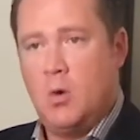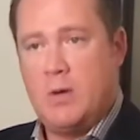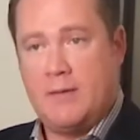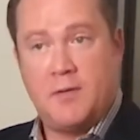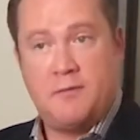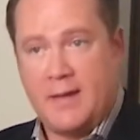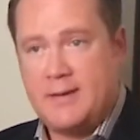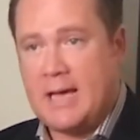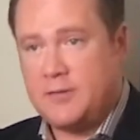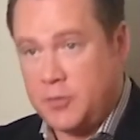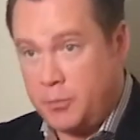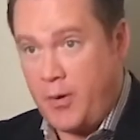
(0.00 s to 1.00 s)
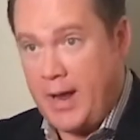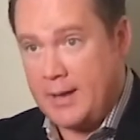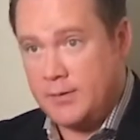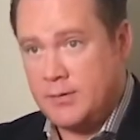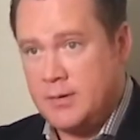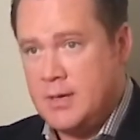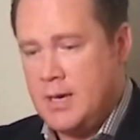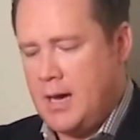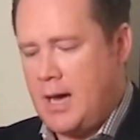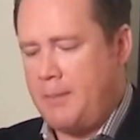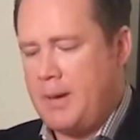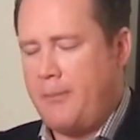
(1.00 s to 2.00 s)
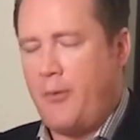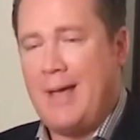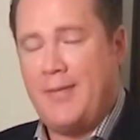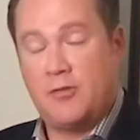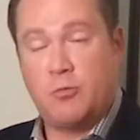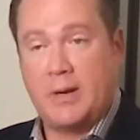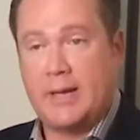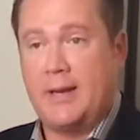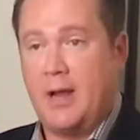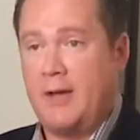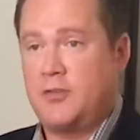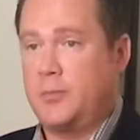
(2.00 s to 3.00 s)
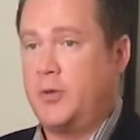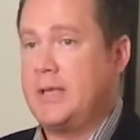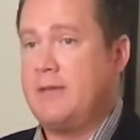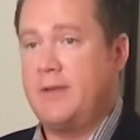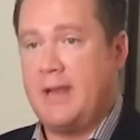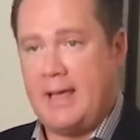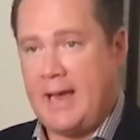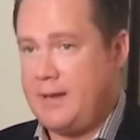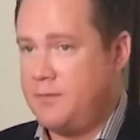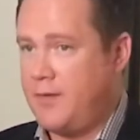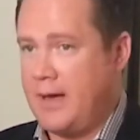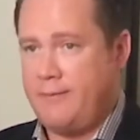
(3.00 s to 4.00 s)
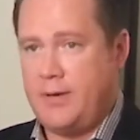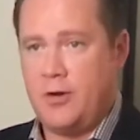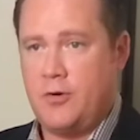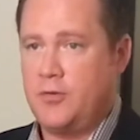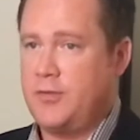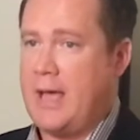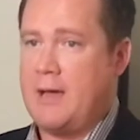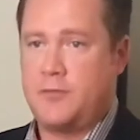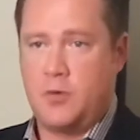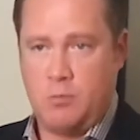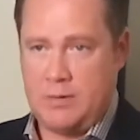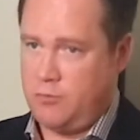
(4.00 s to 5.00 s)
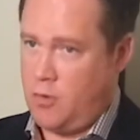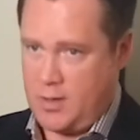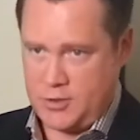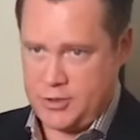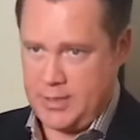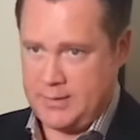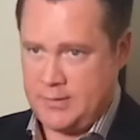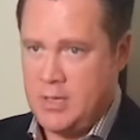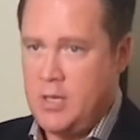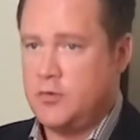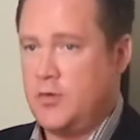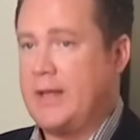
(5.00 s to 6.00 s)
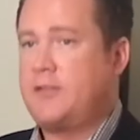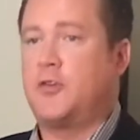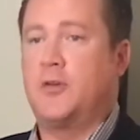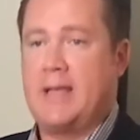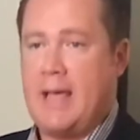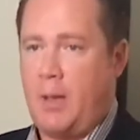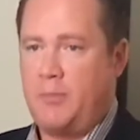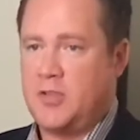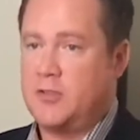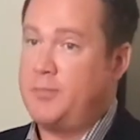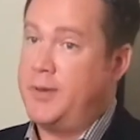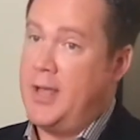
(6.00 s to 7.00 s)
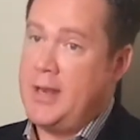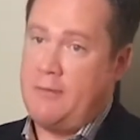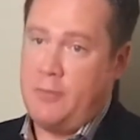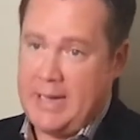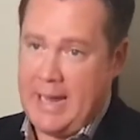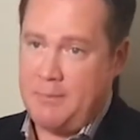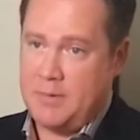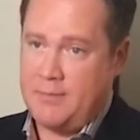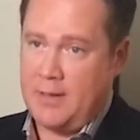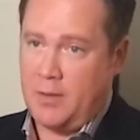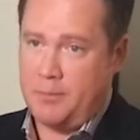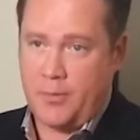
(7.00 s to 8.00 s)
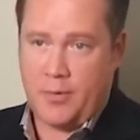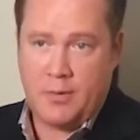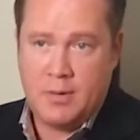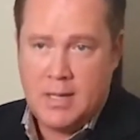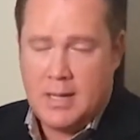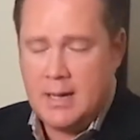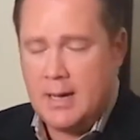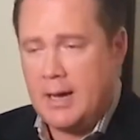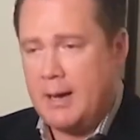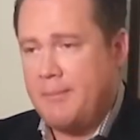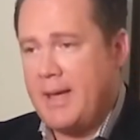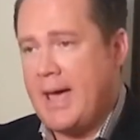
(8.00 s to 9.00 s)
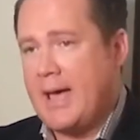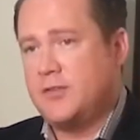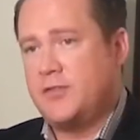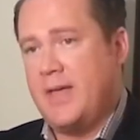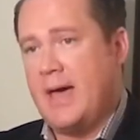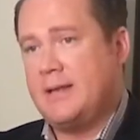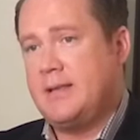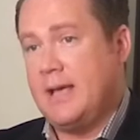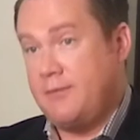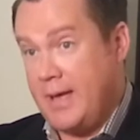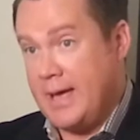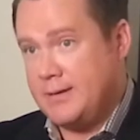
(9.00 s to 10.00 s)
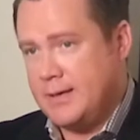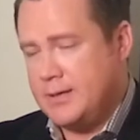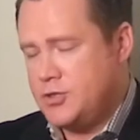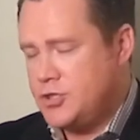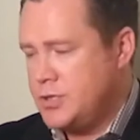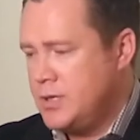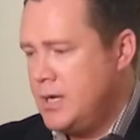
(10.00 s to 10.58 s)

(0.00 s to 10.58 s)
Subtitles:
we have a fantastic brand, a brand that's recognizable even 85 years after we've launched it. So that certainly helps us, but not every game developer has that advantage.